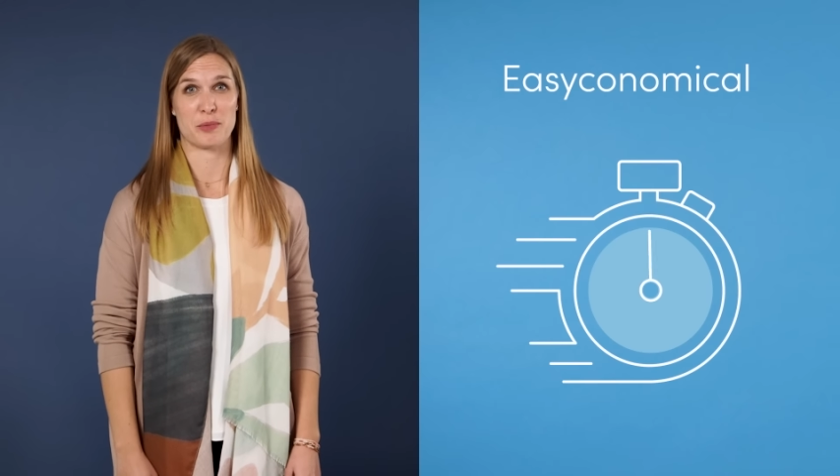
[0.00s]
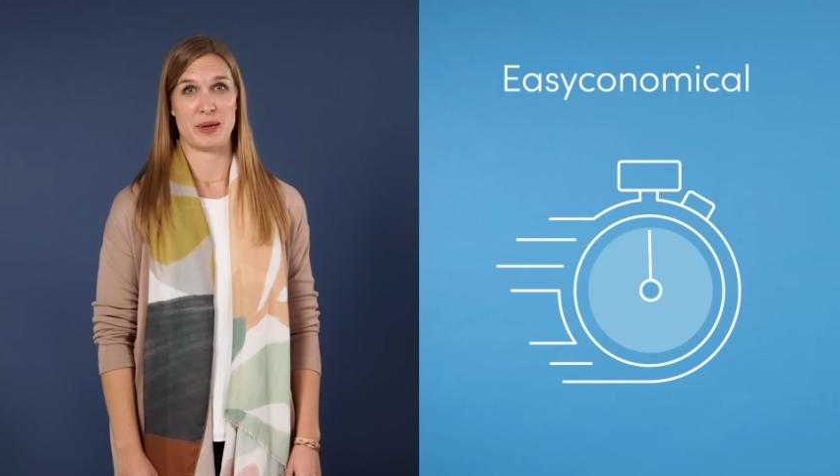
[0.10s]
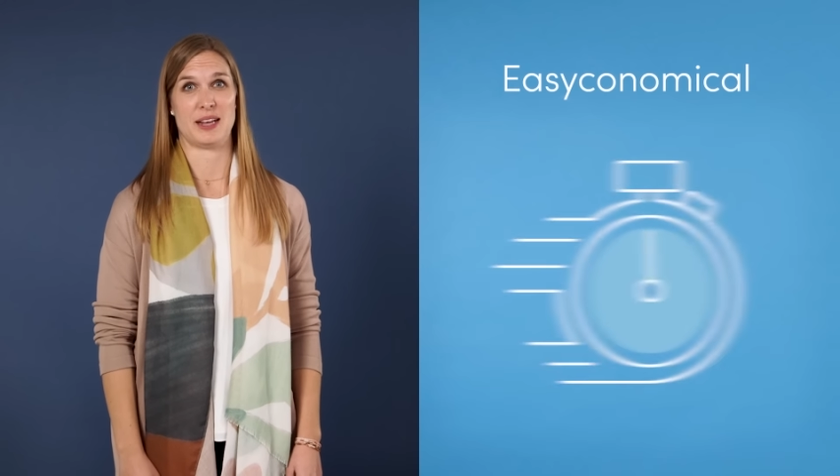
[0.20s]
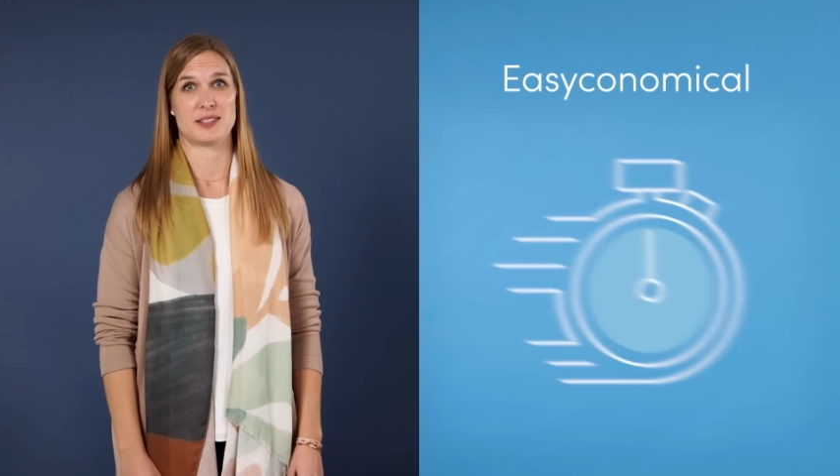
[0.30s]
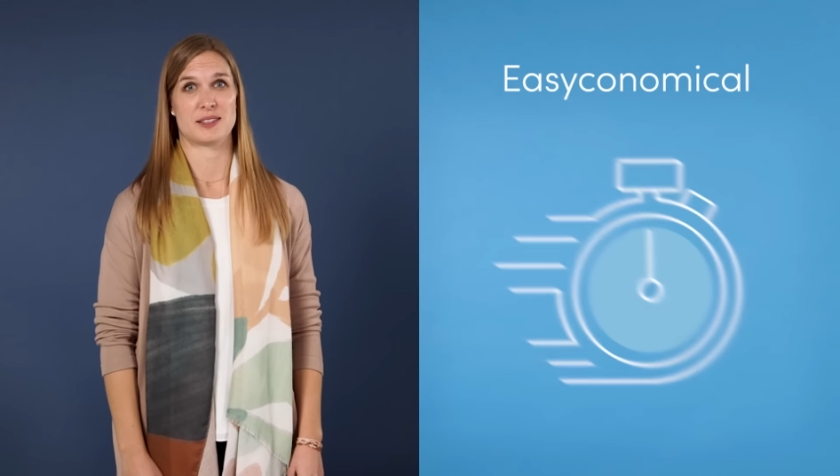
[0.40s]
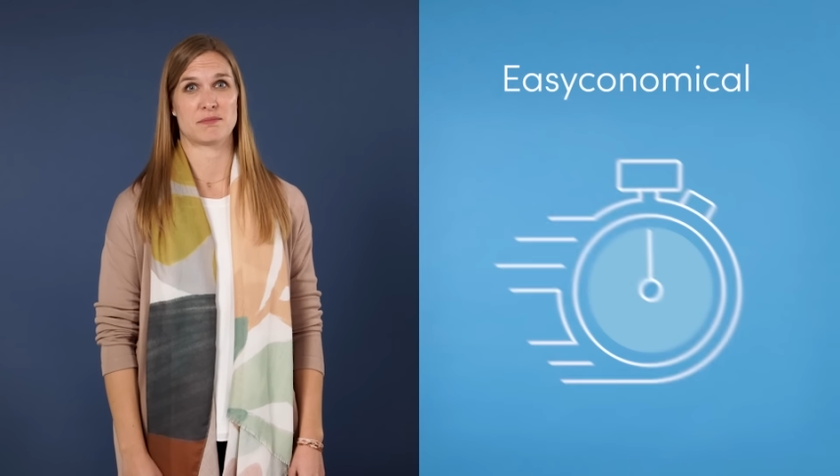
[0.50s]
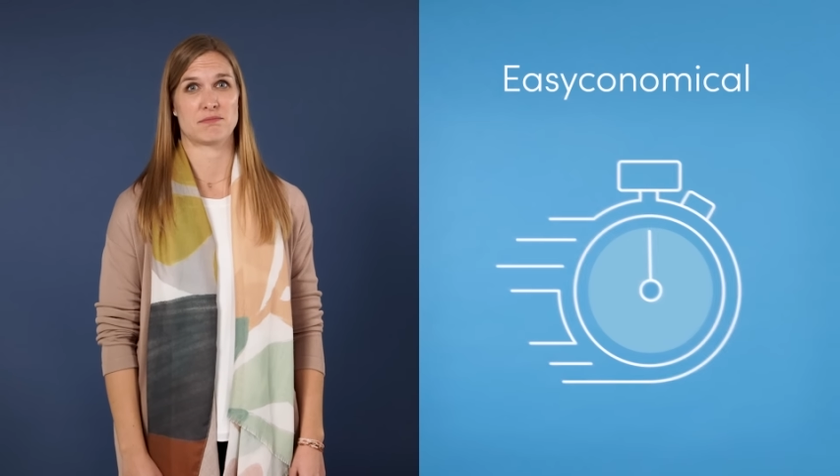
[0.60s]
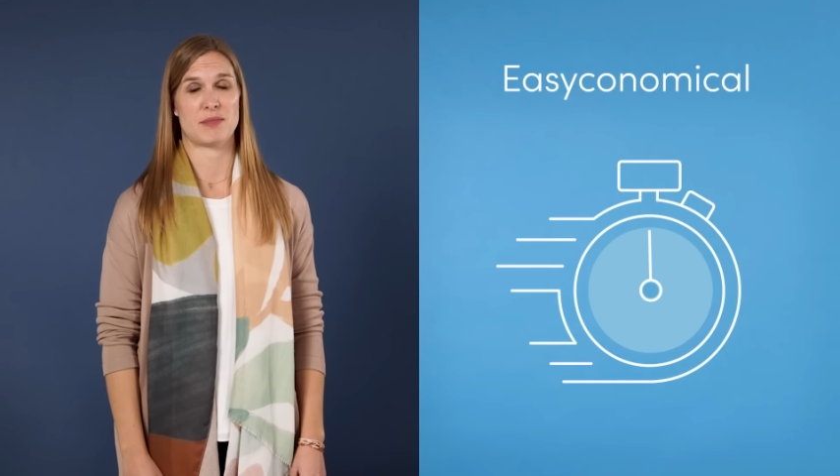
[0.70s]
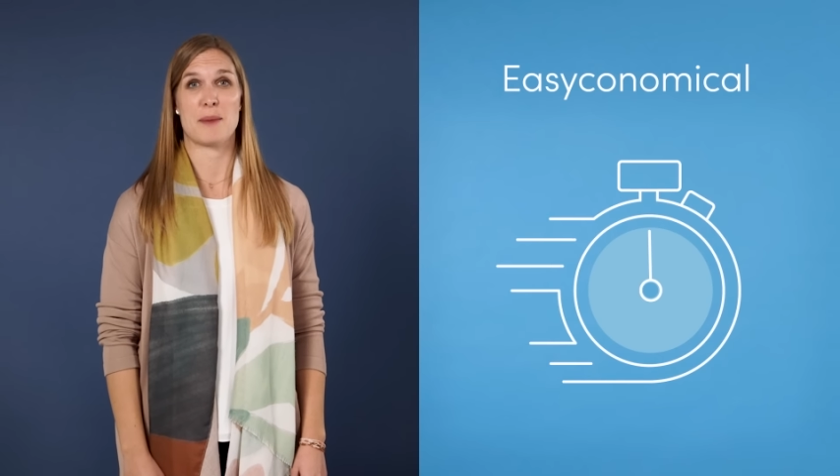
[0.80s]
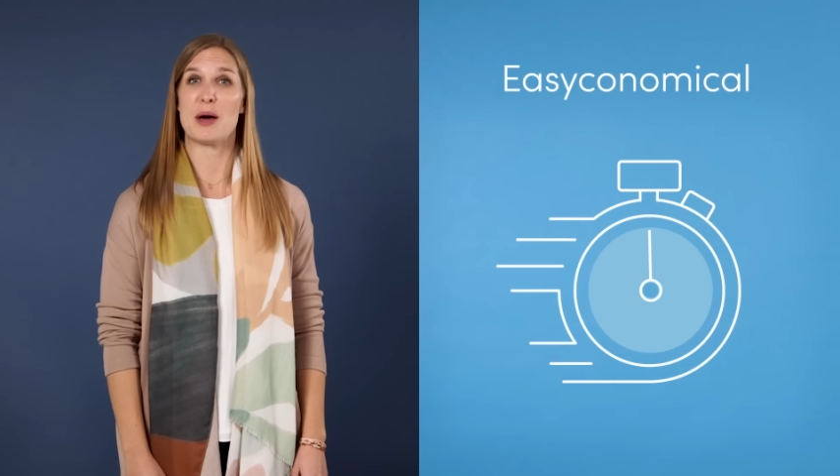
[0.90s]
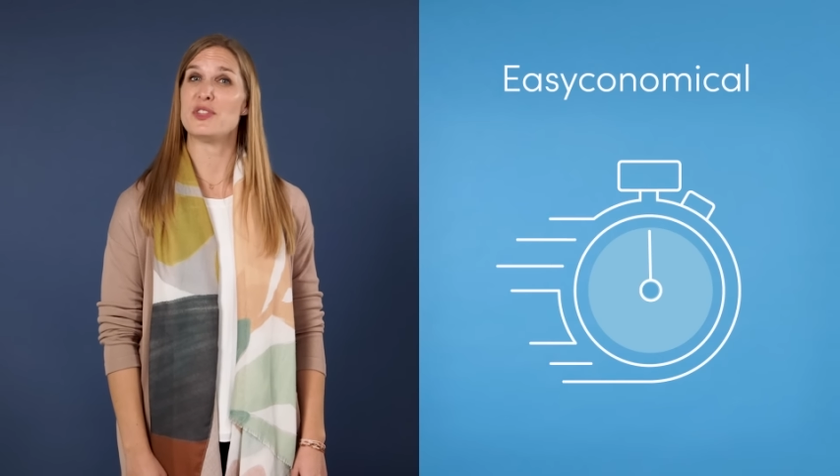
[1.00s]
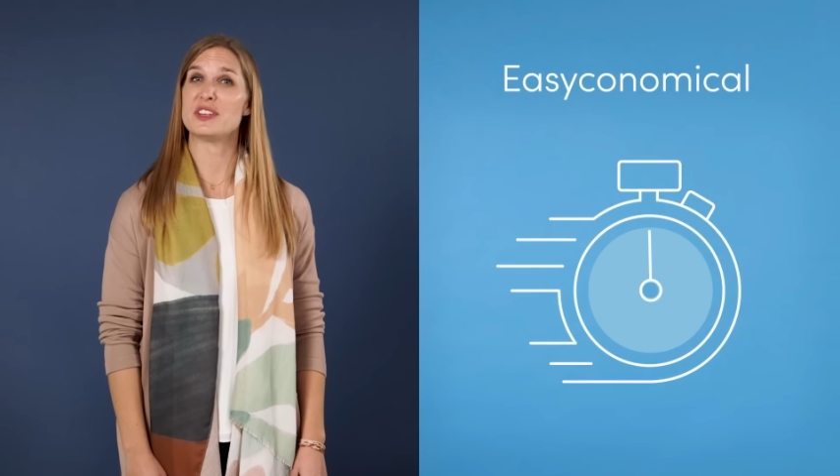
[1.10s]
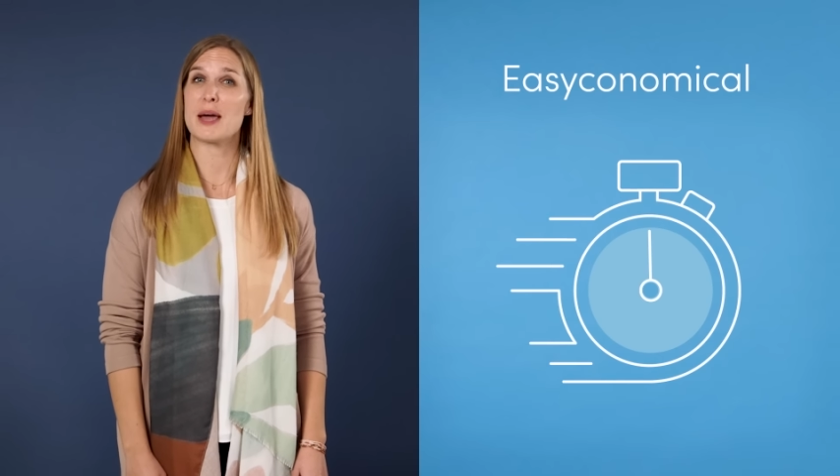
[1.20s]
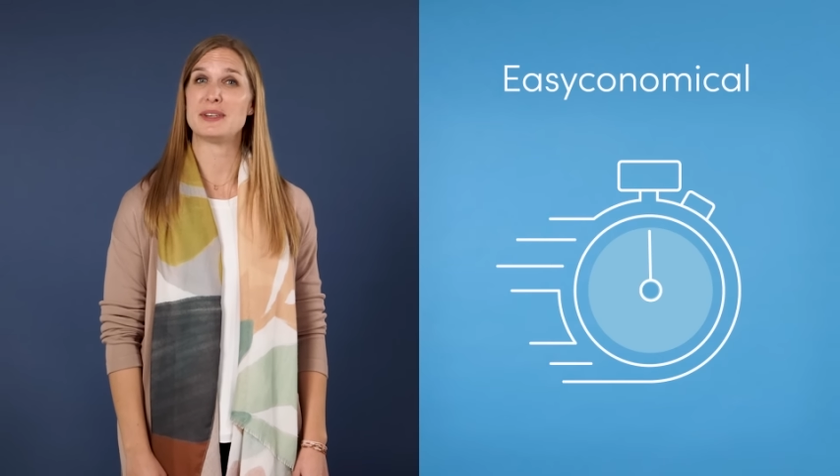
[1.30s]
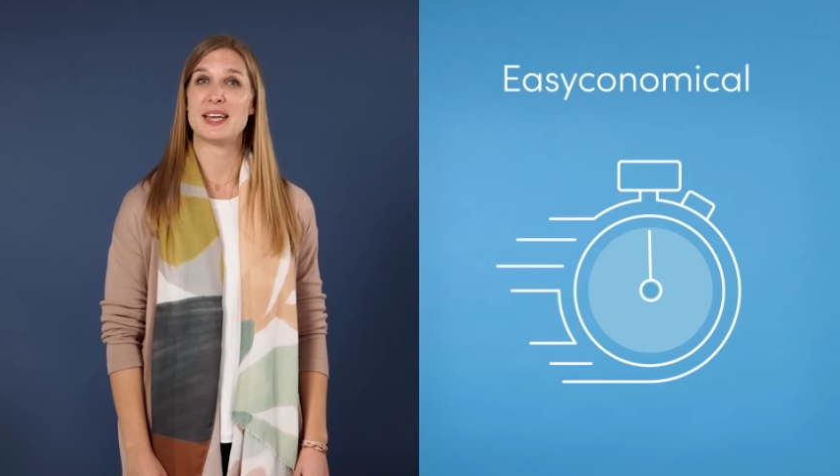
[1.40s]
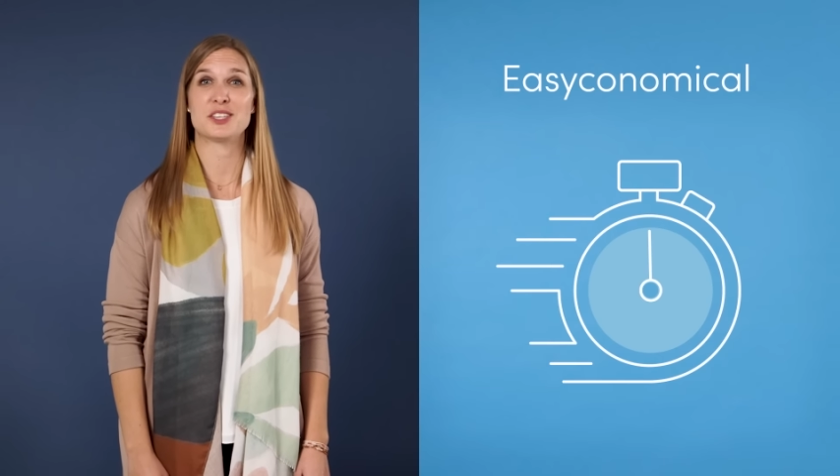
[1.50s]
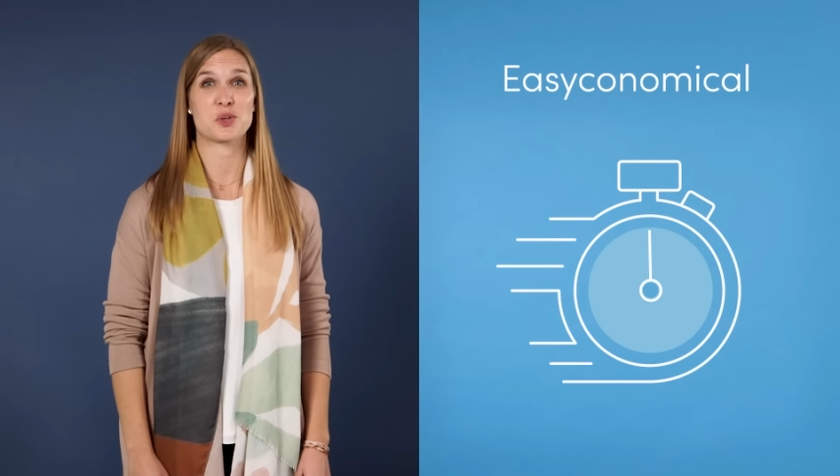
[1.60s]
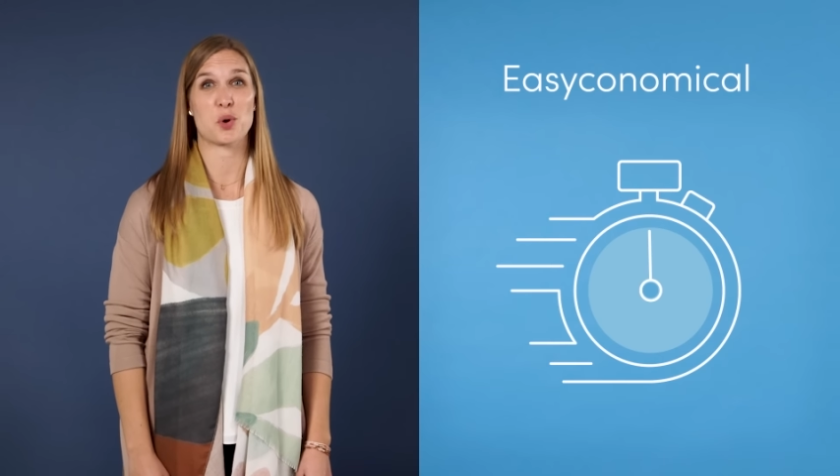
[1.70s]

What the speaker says: minutes, about the time it takes to